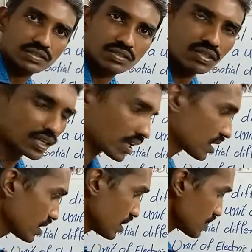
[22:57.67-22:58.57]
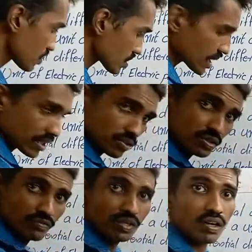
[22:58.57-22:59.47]
Okay, so circuit,
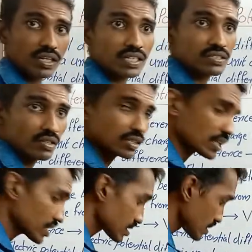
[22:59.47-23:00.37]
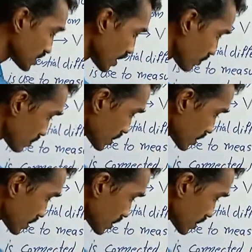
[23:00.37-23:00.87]
we already know that circuit